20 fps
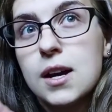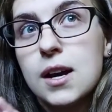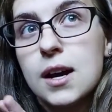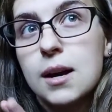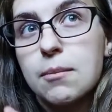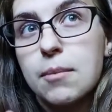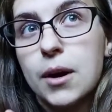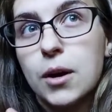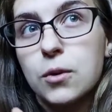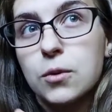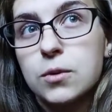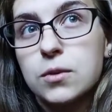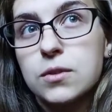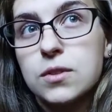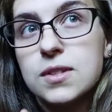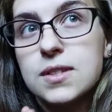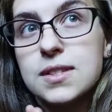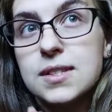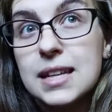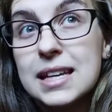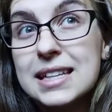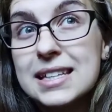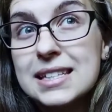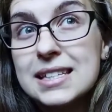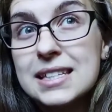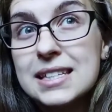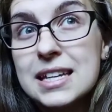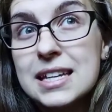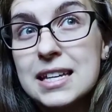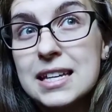about
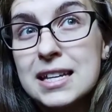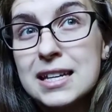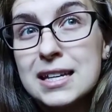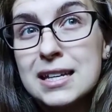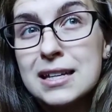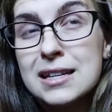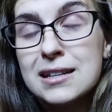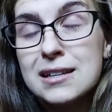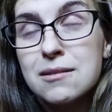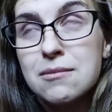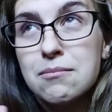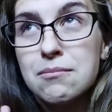60,